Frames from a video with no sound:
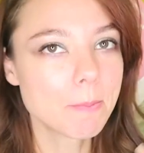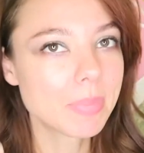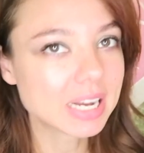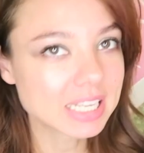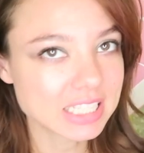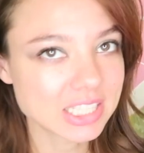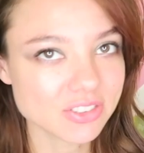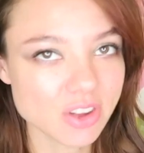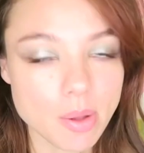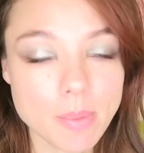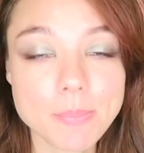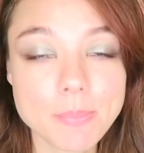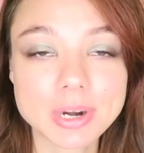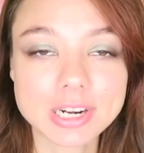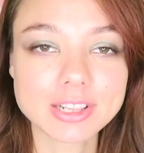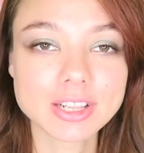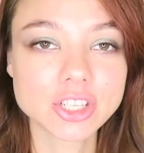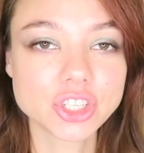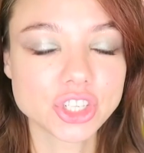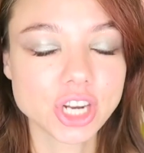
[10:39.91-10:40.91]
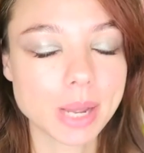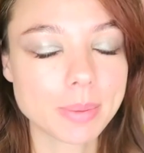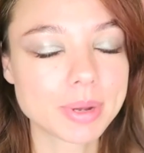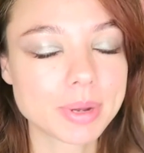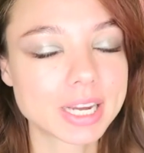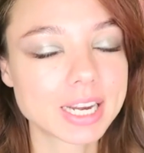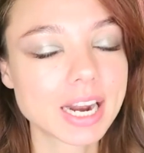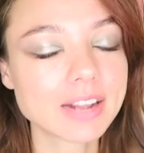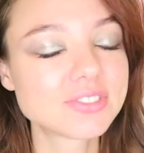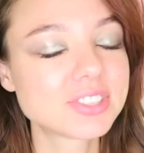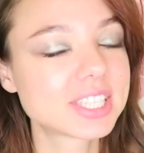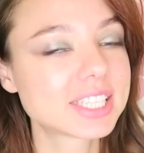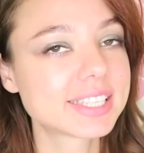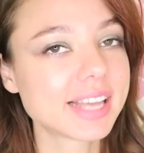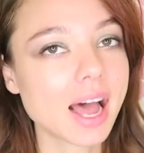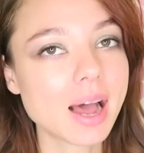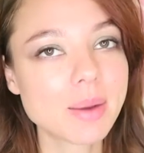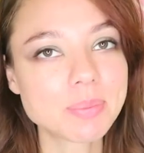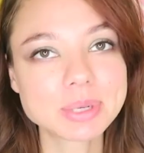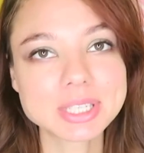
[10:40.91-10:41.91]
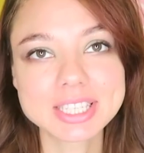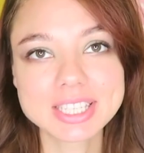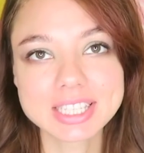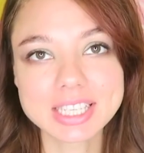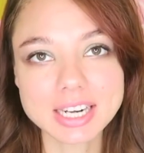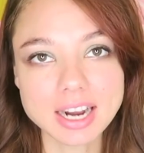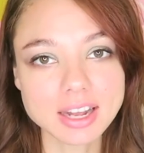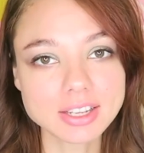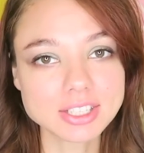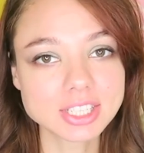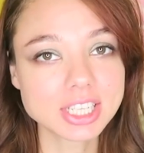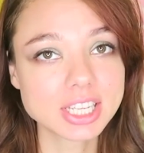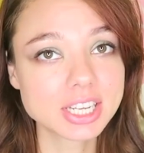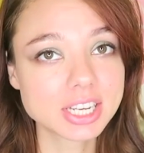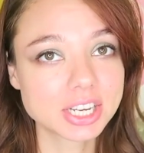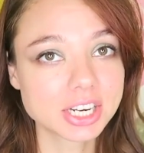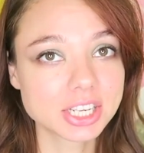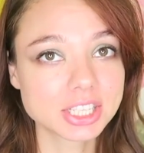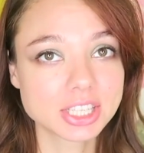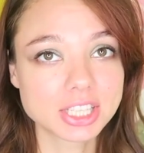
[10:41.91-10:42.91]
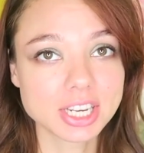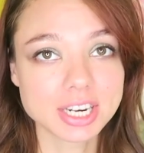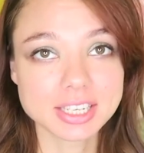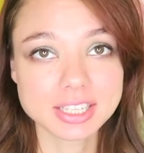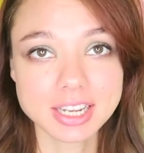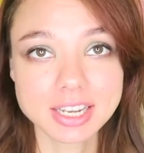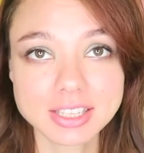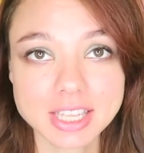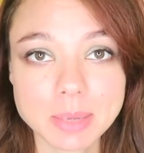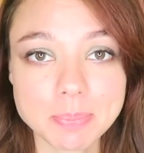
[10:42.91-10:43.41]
Today we keep on playing the most strange games of the